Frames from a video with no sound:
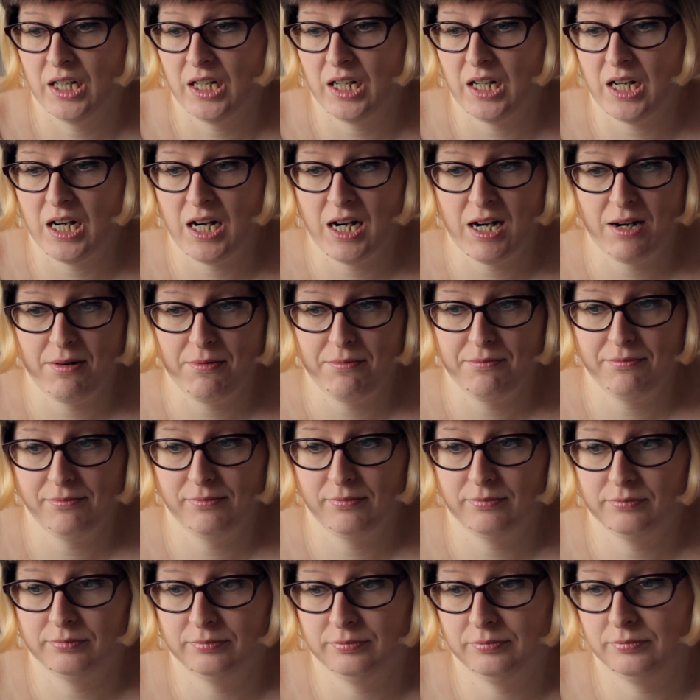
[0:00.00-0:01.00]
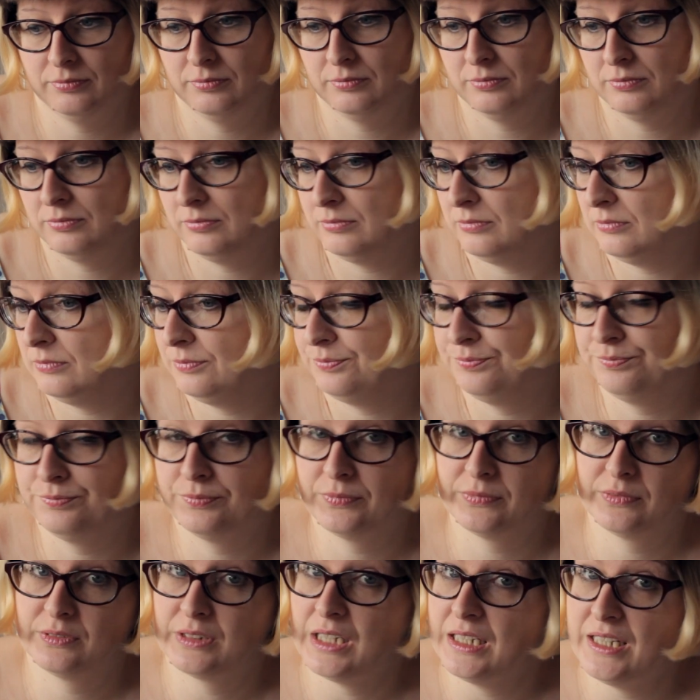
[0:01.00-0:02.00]

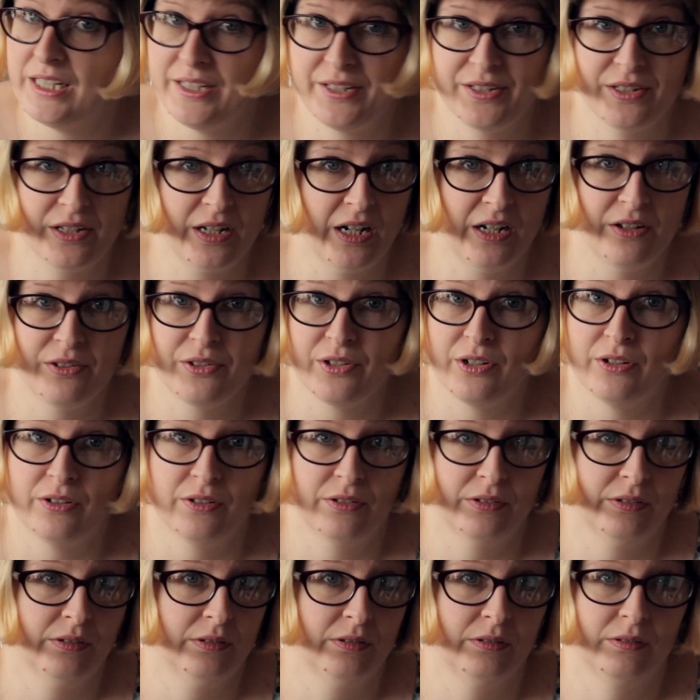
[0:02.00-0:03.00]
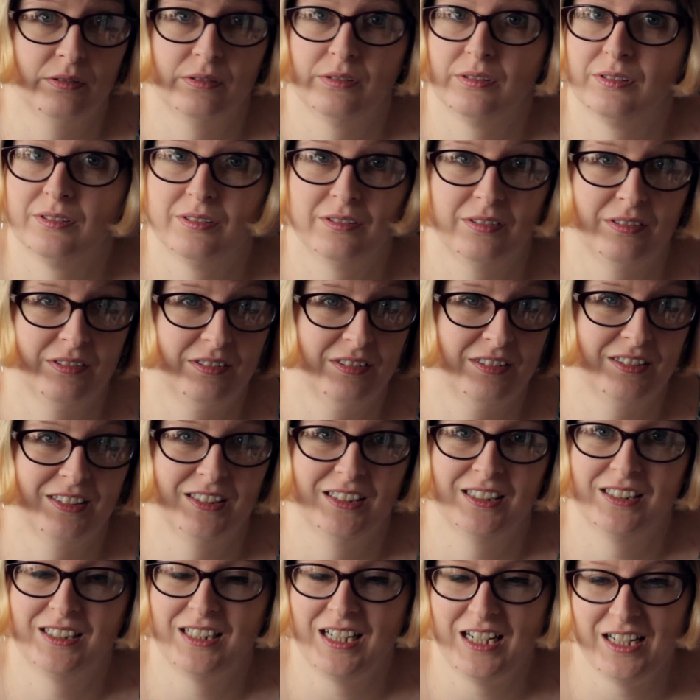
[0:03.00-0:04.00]
The list goes on.
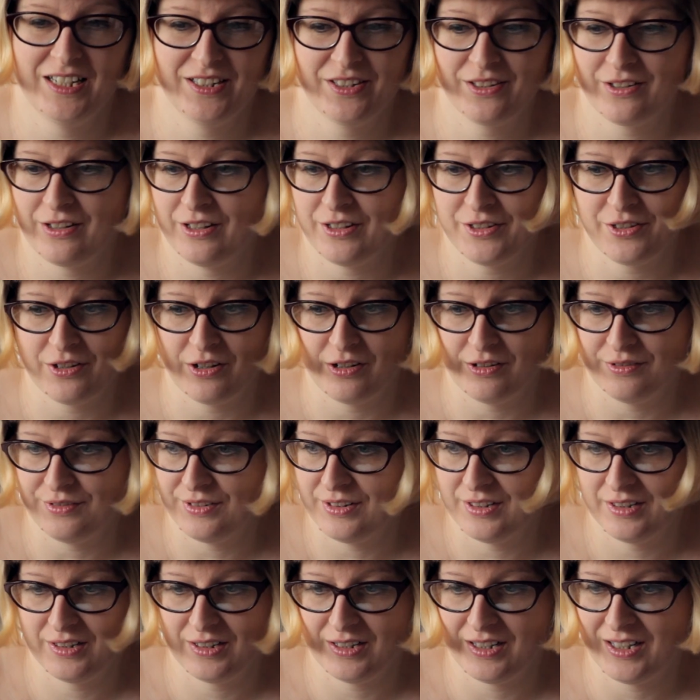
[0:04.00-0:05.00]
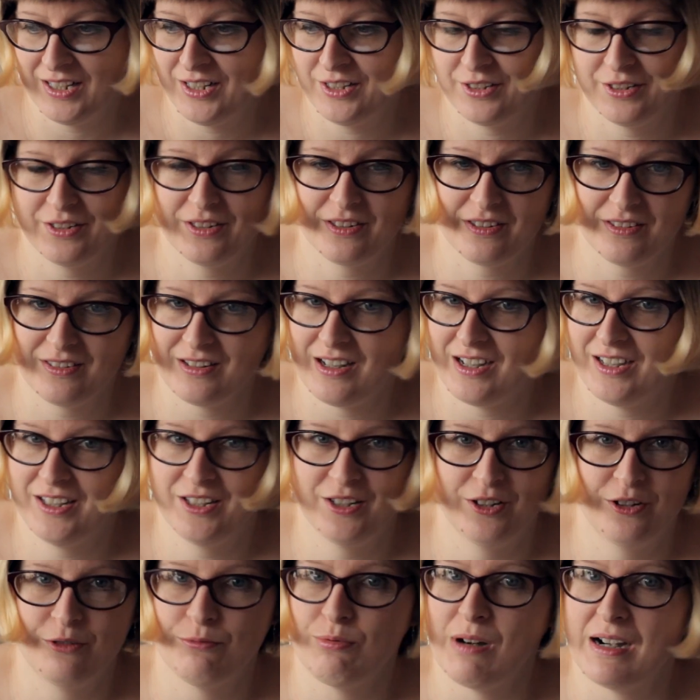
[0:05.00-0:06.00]
The list goes on. I could
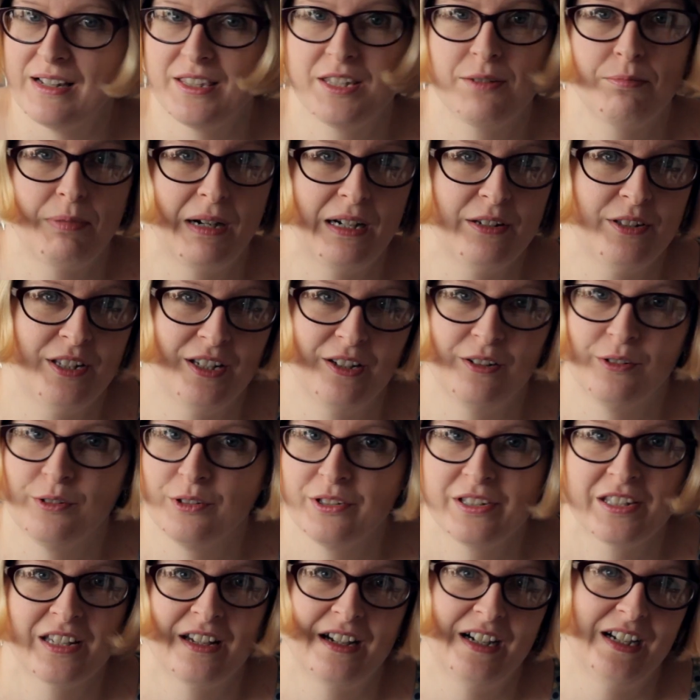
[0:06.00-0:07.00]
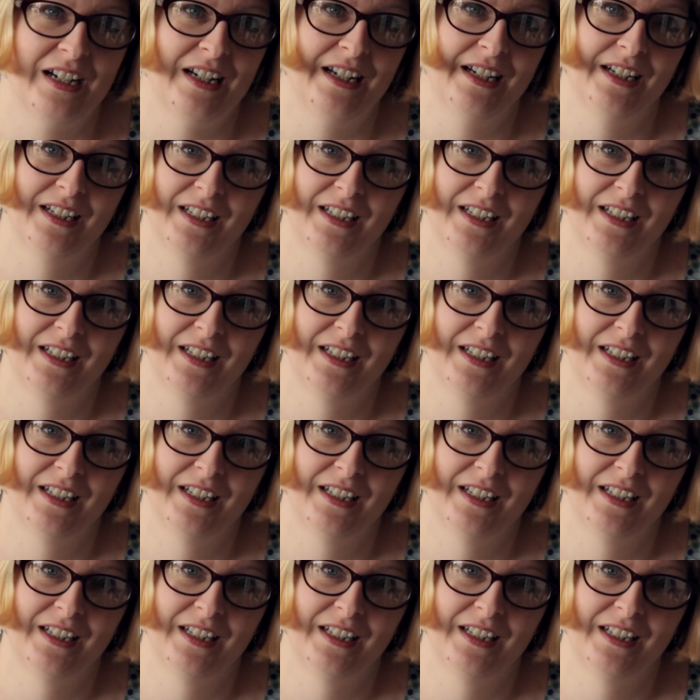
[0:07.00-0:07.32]
rant about it all day.